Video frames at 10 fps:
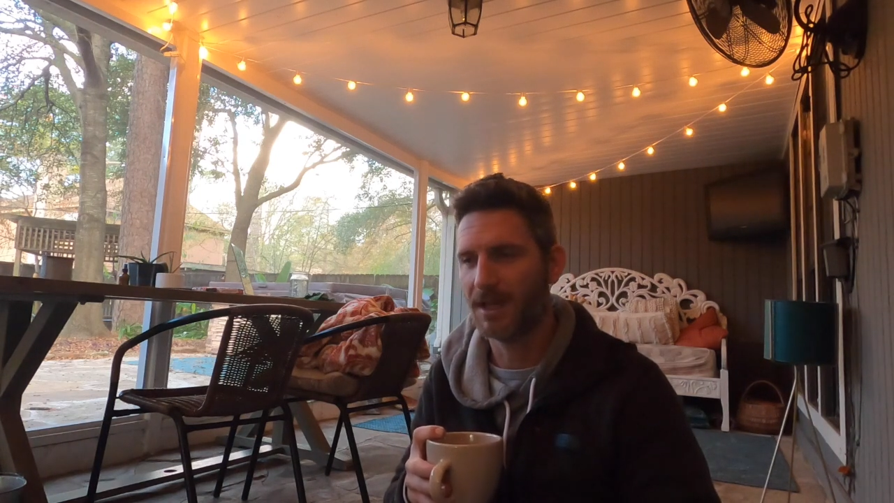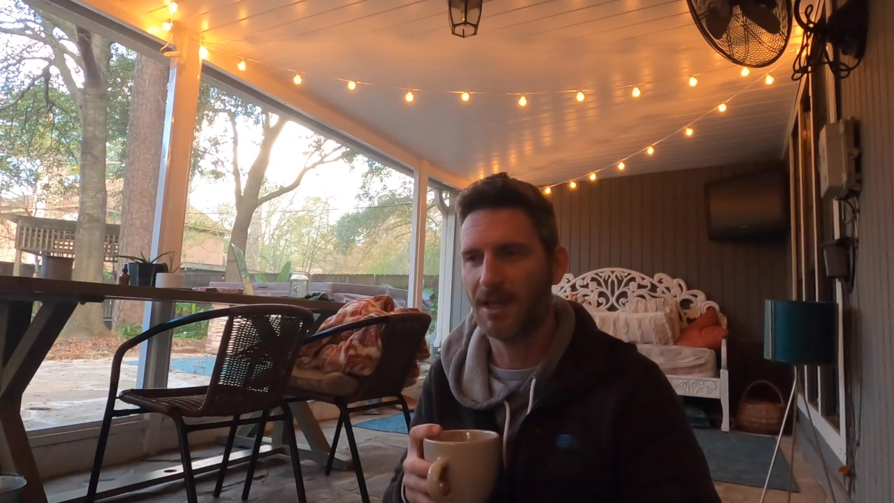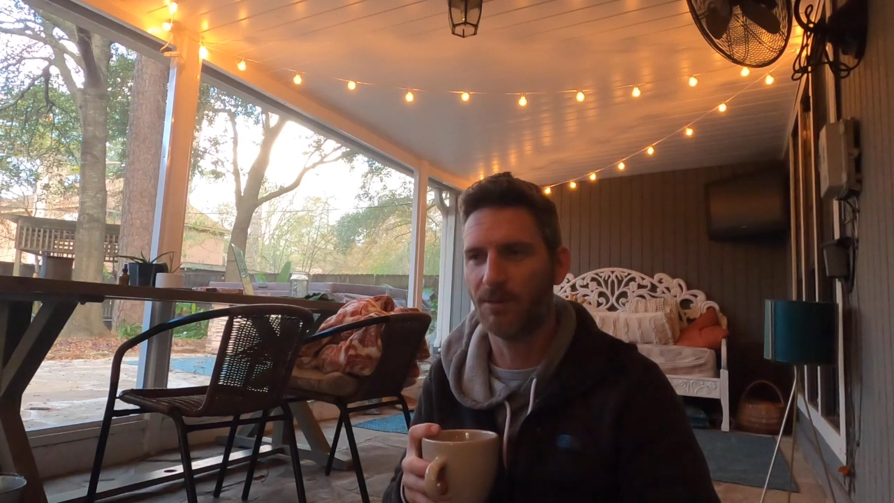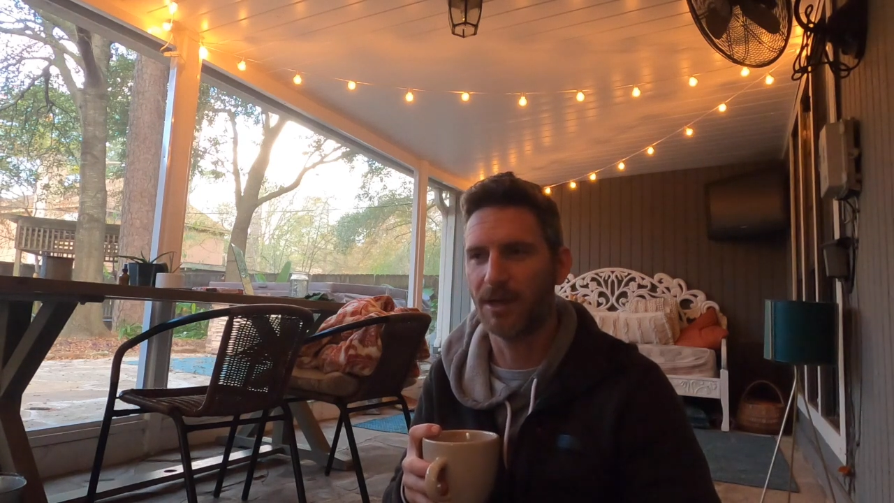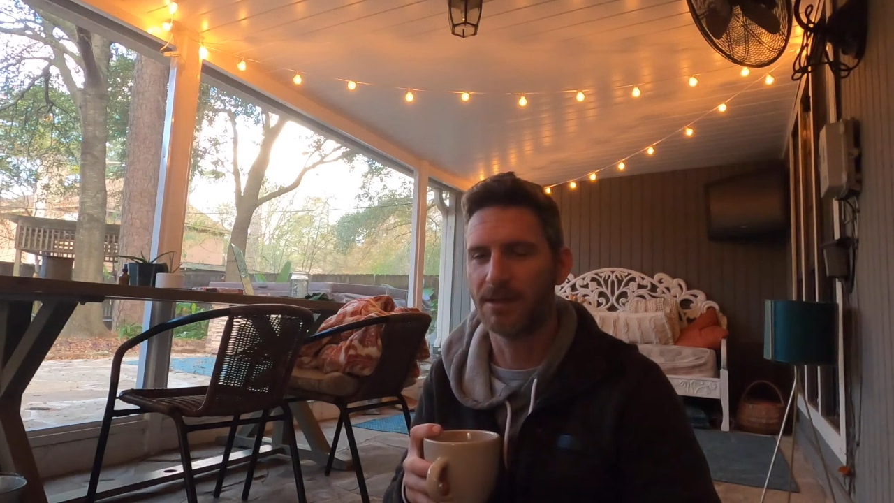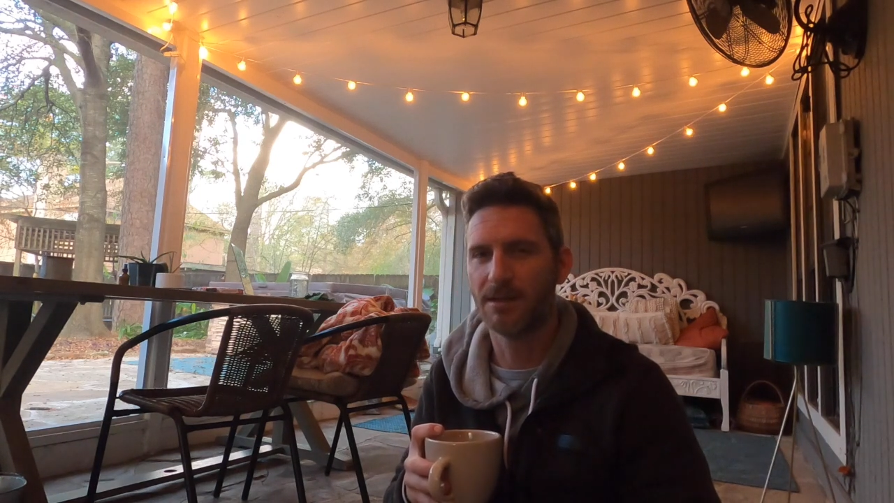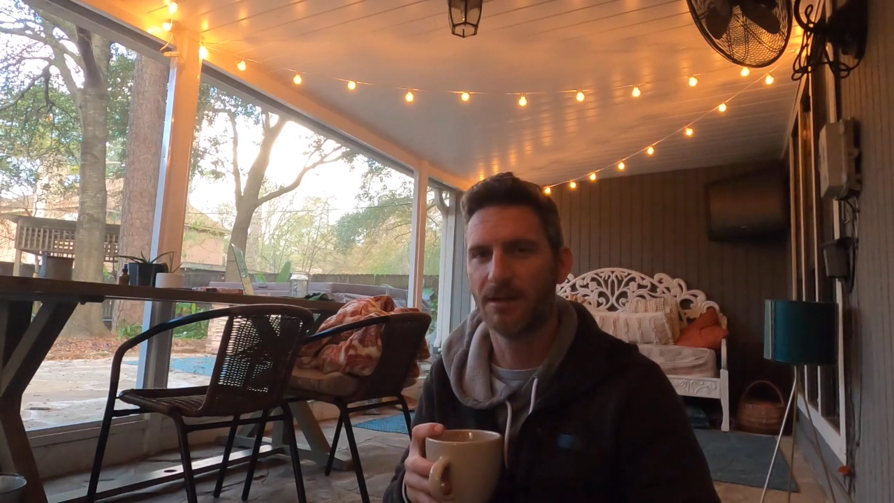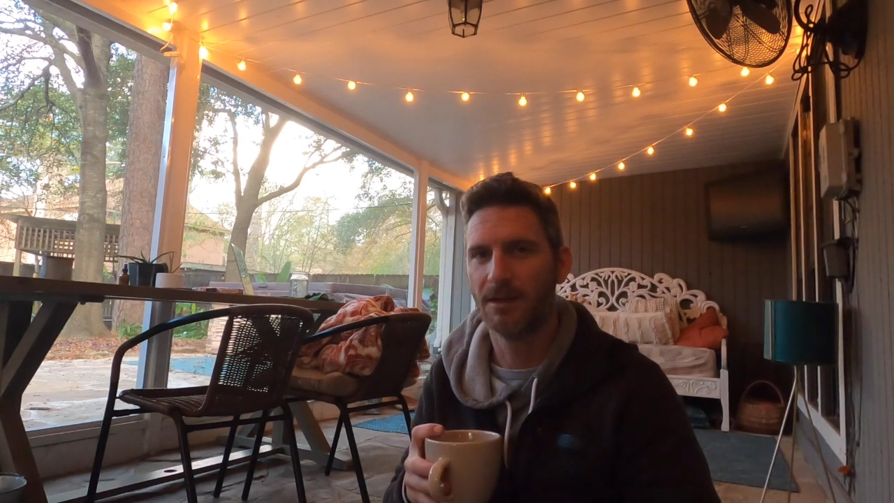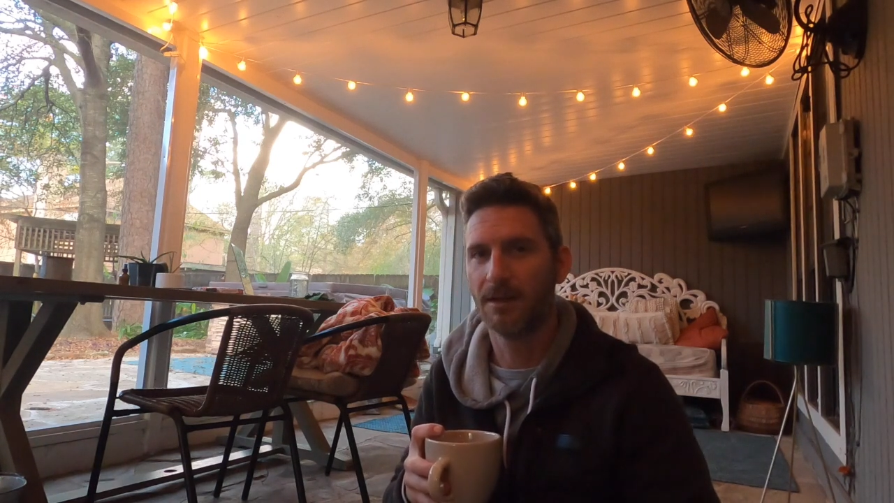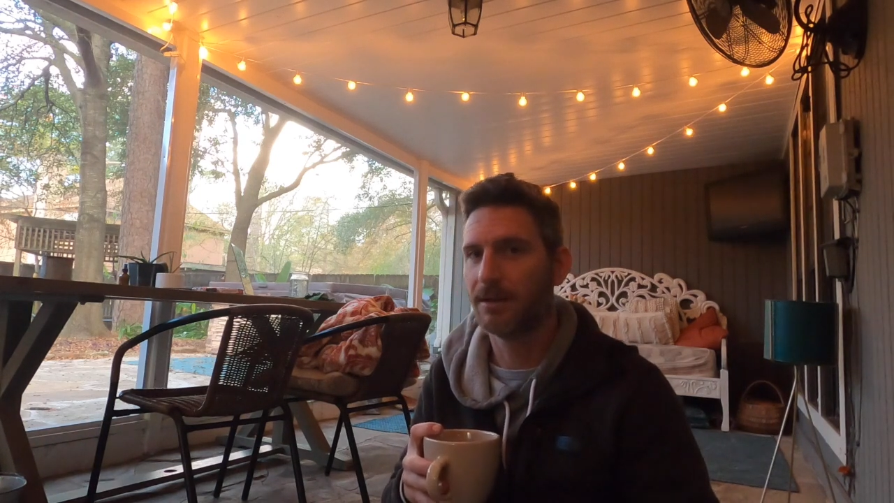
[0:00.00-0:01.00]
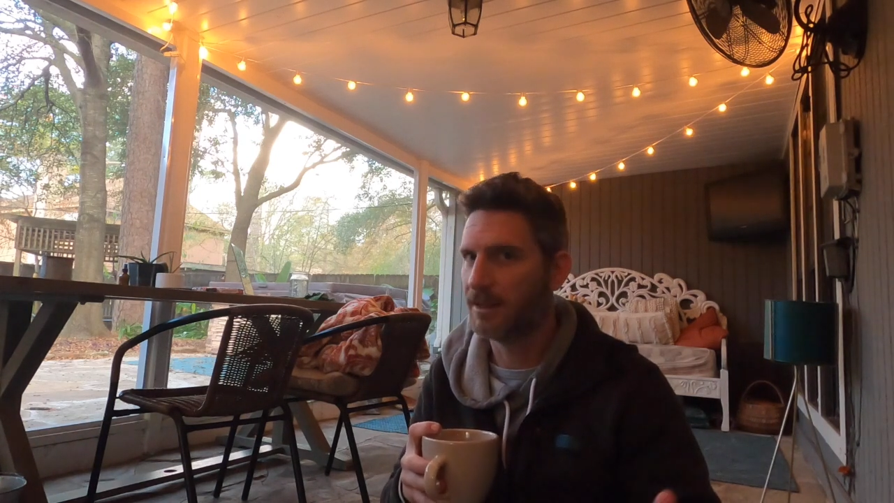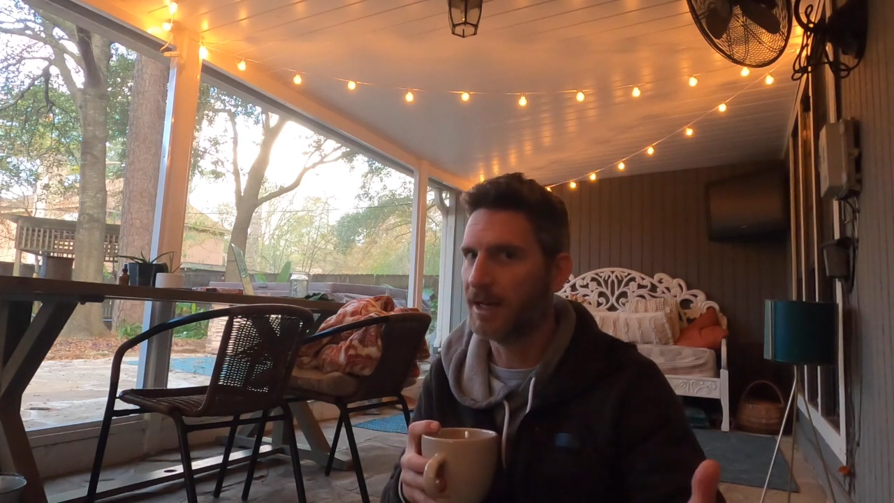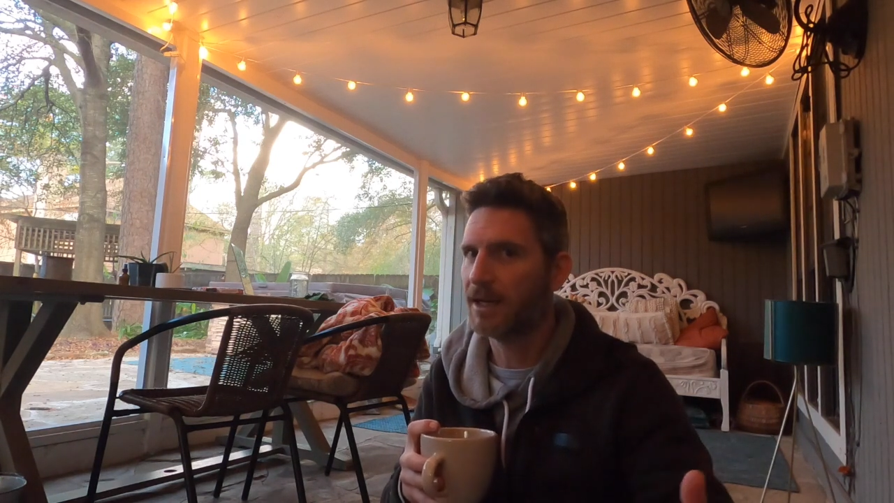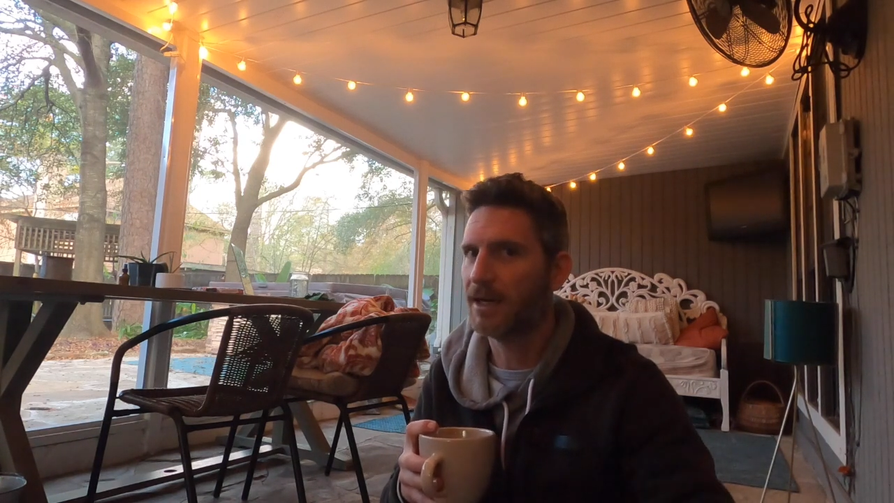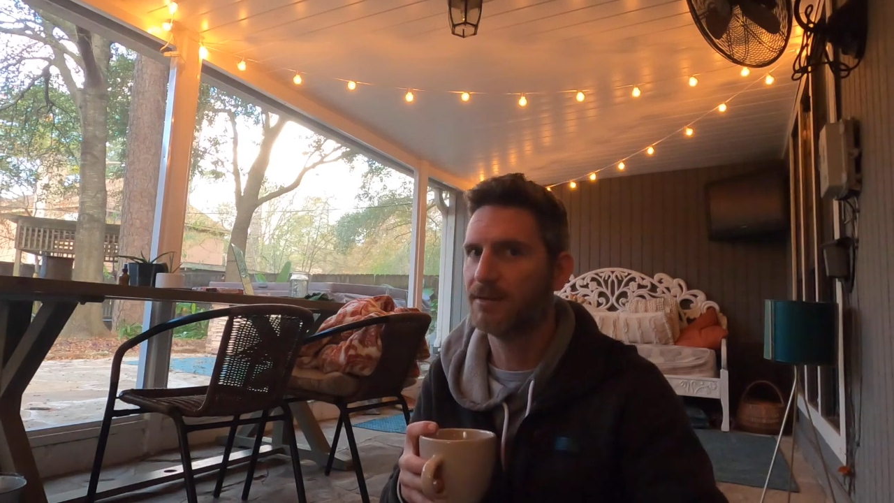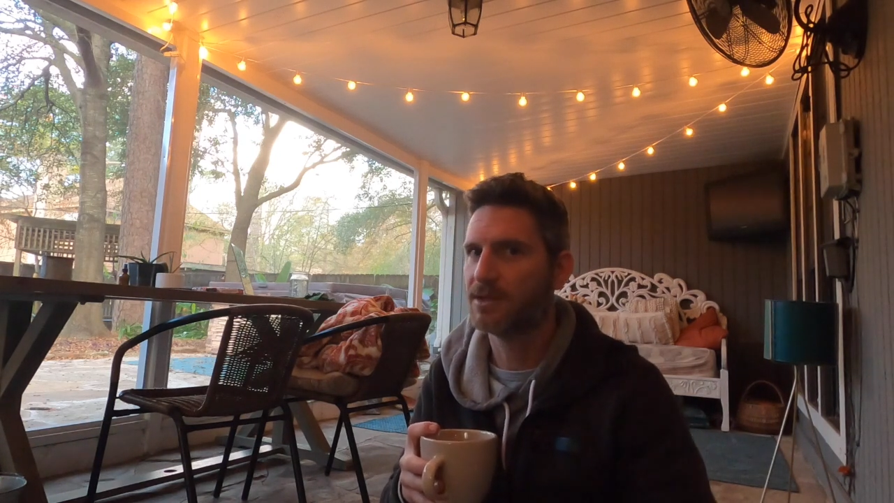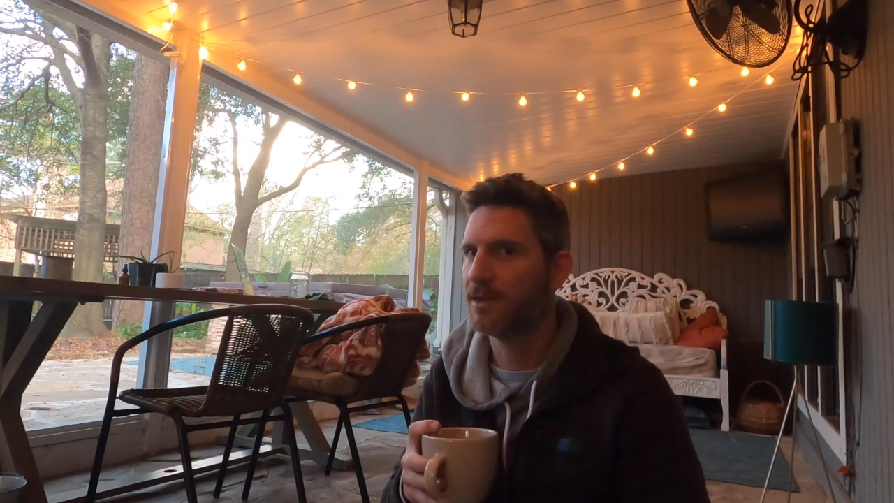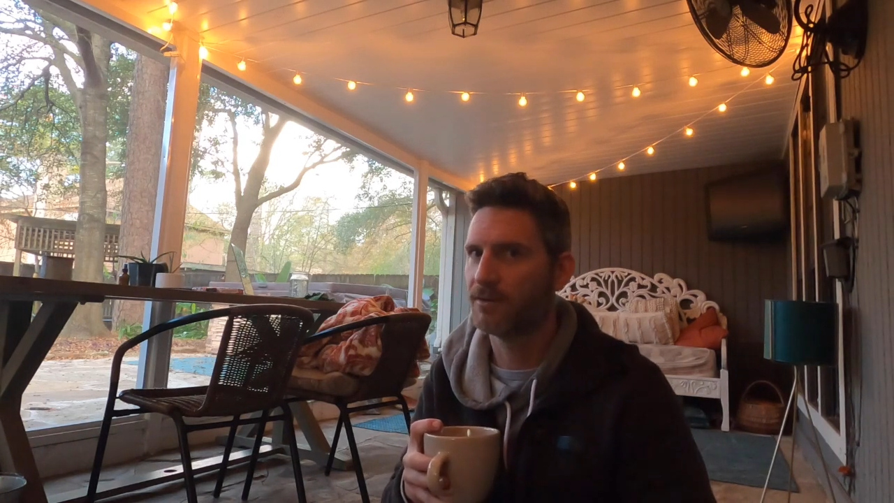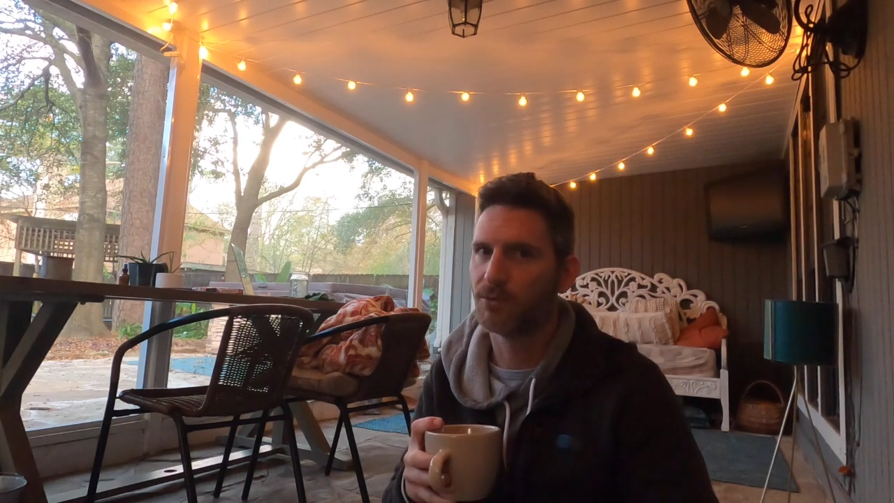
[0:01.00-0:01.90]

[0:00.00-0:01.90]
Anyways, that kind of stuff